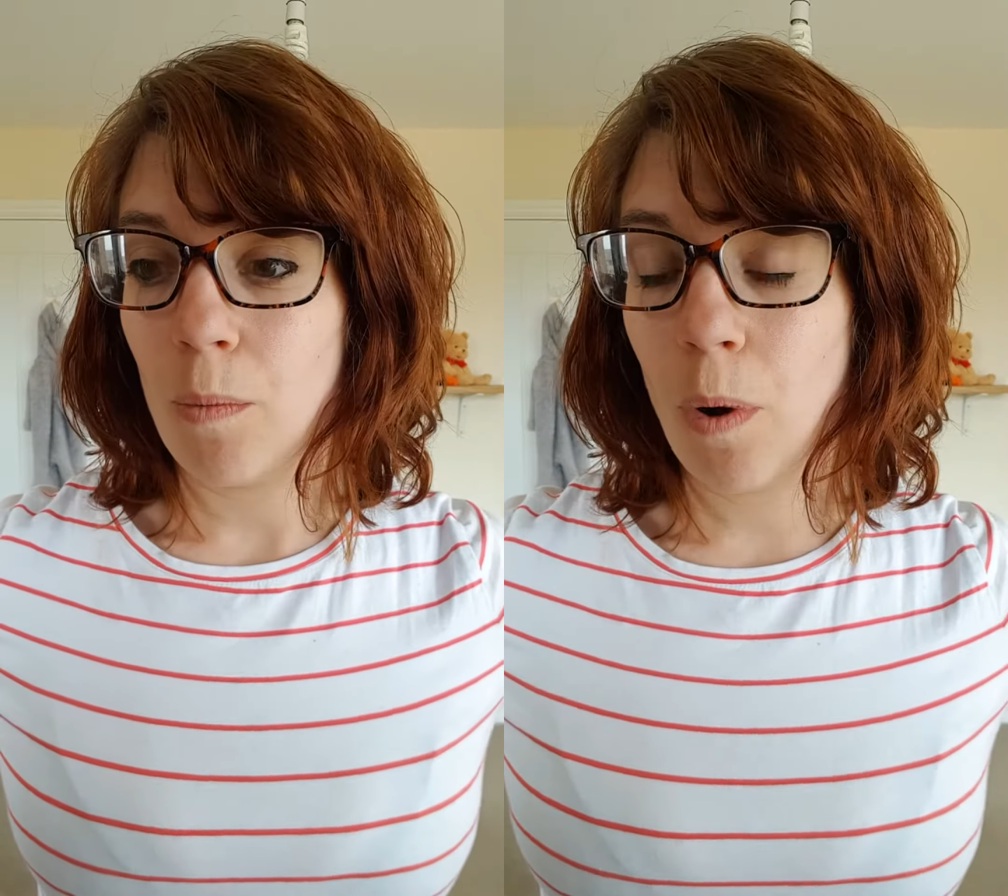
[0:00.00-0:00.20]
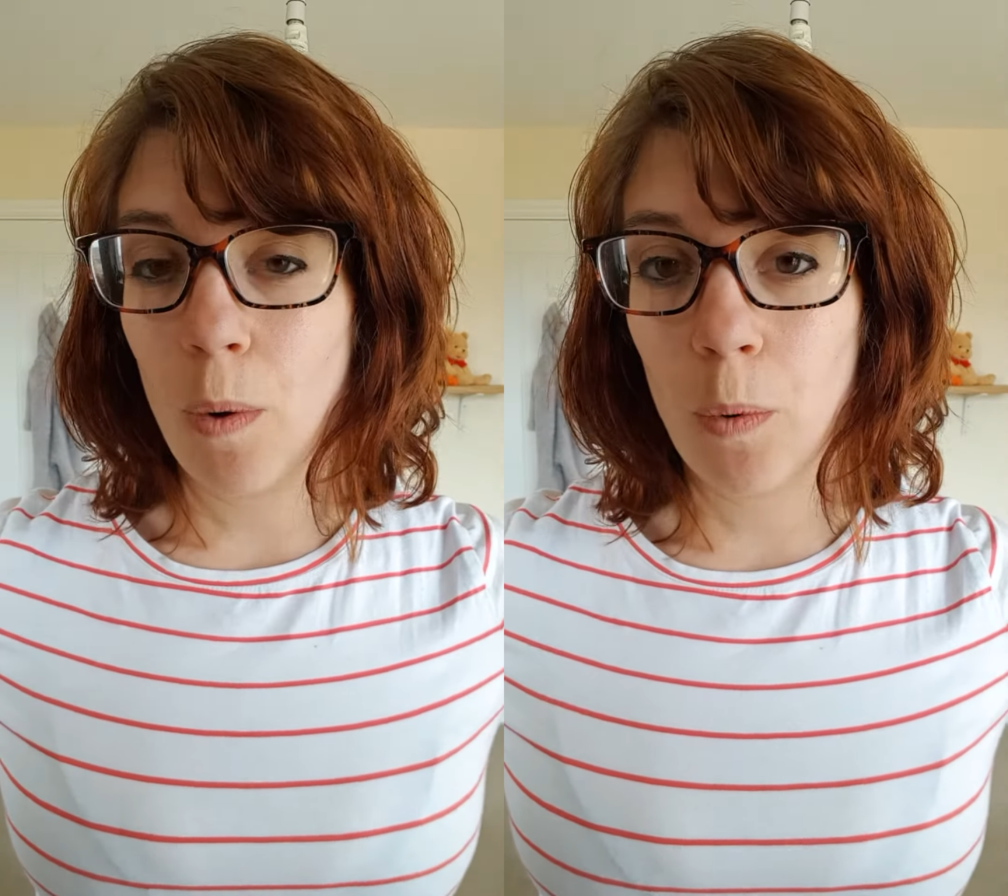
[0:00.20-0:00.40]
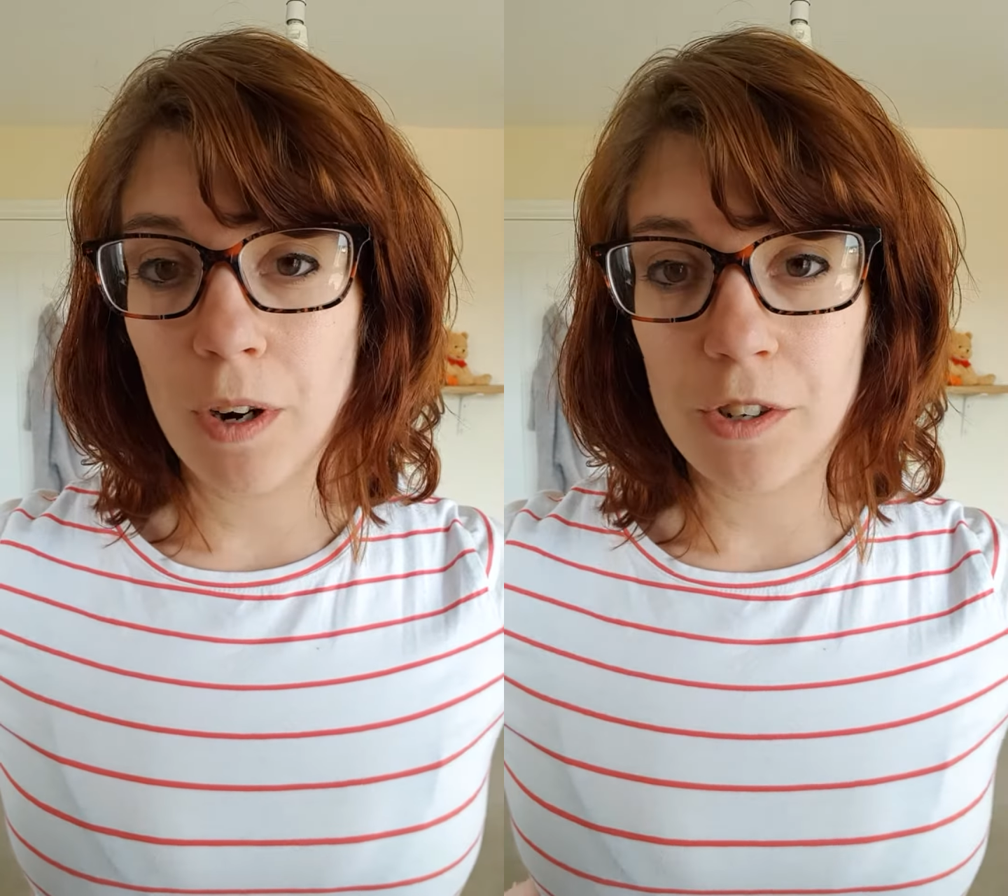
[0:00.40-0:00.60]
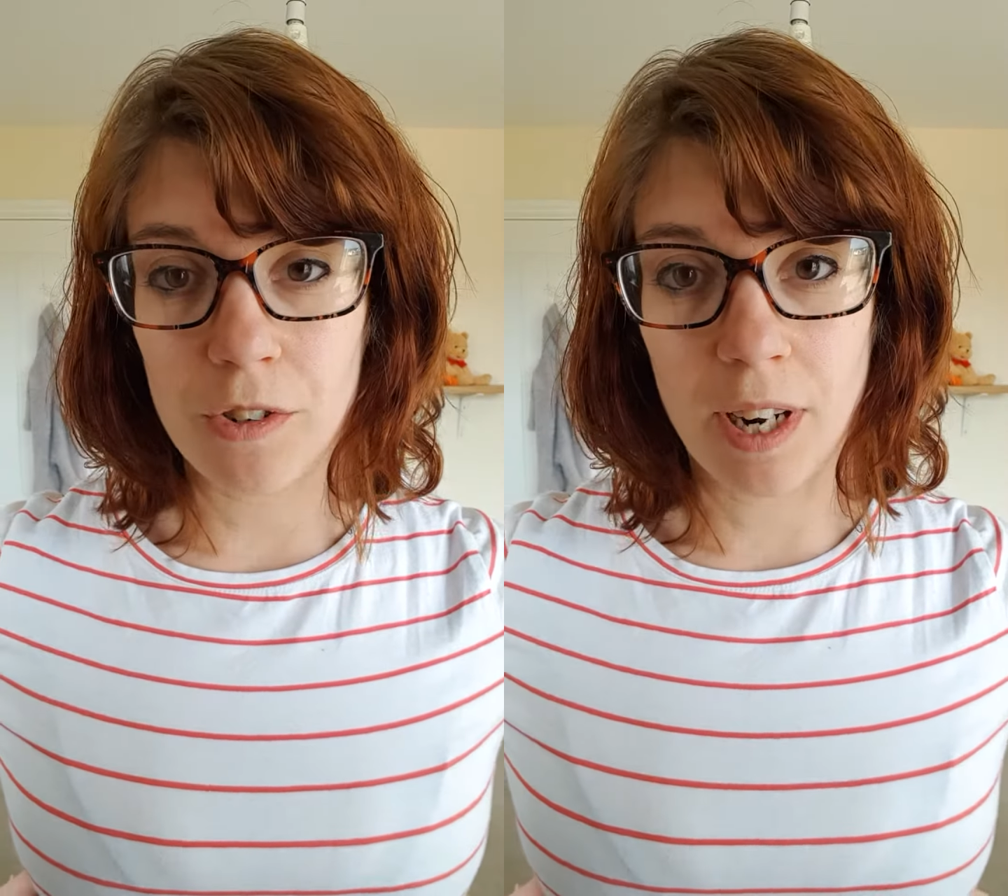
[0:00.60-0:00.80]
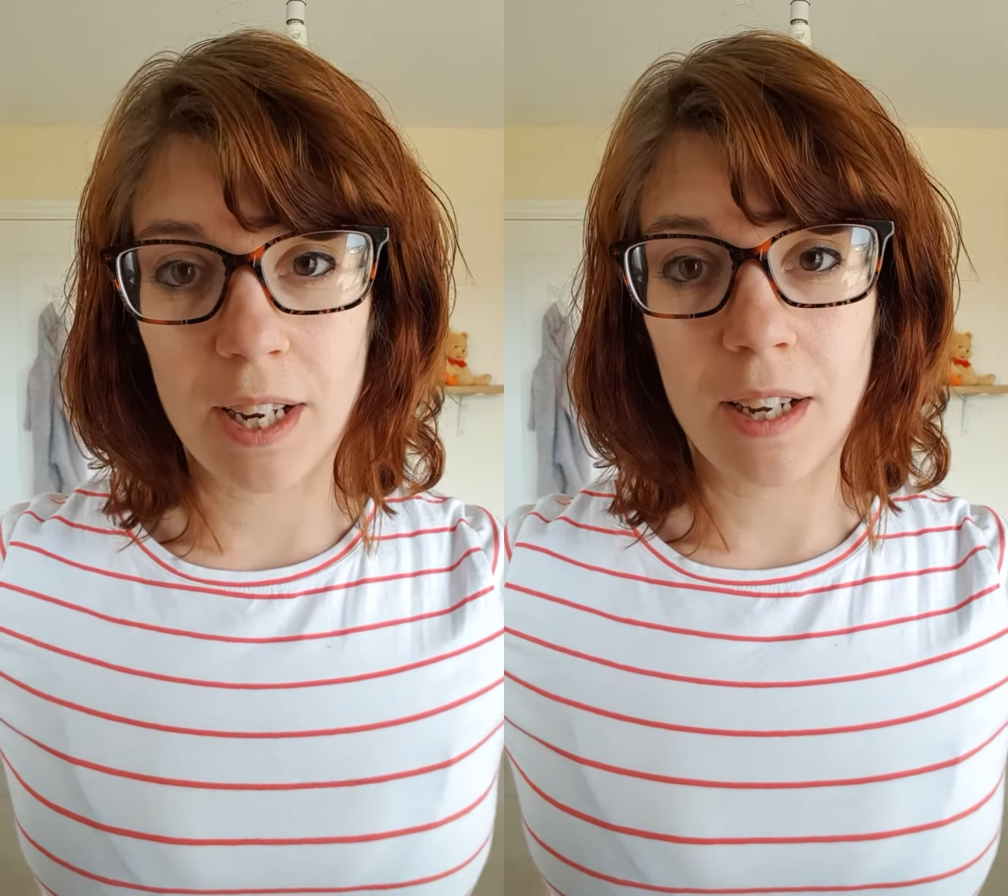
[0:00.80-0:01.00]
were
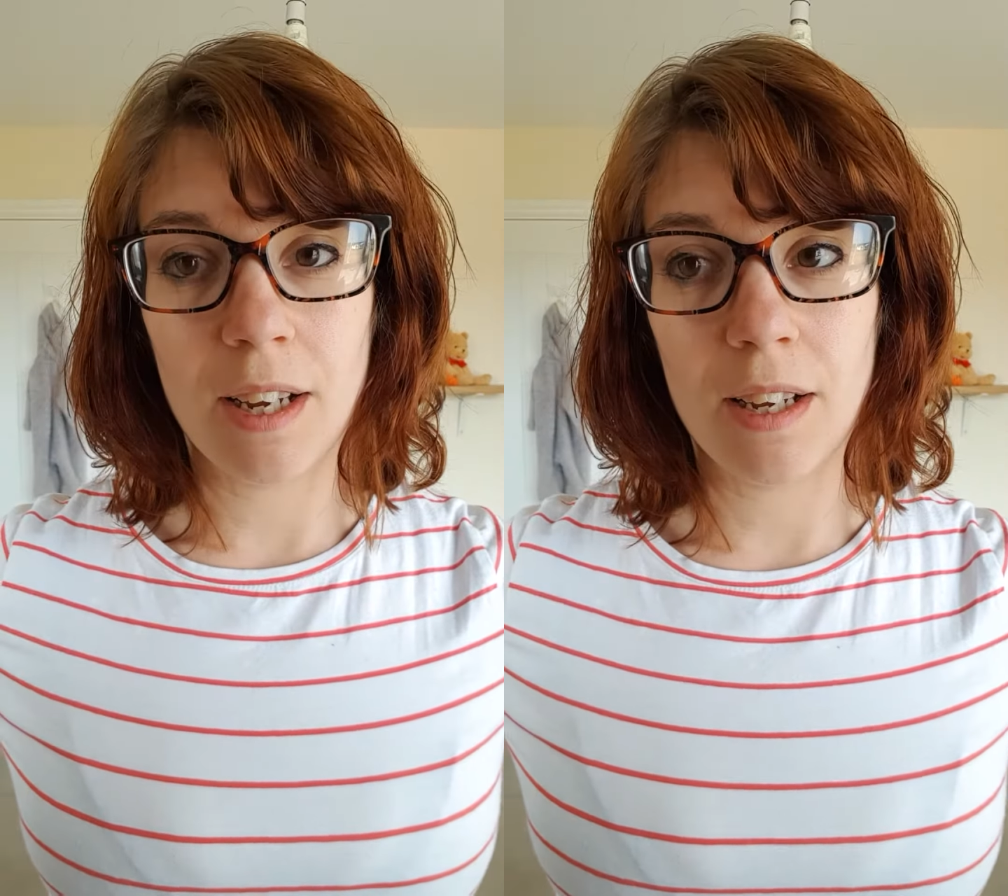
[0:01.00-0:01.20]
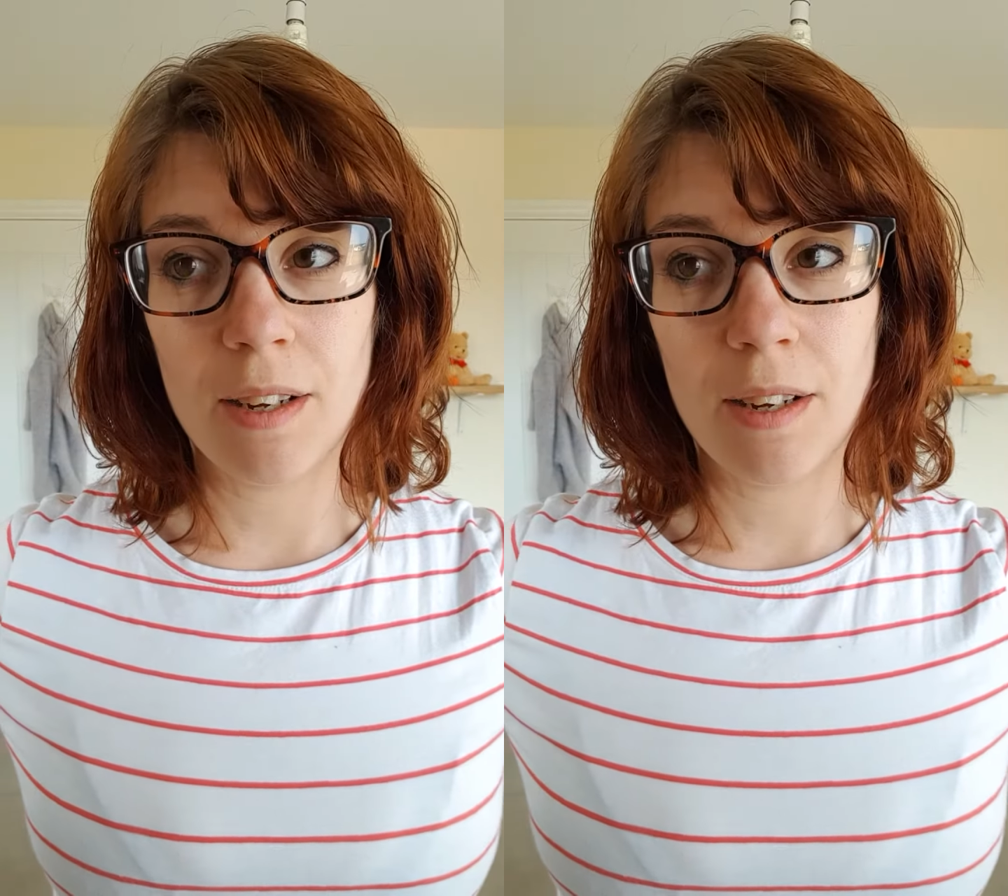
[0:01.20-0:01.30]
wondering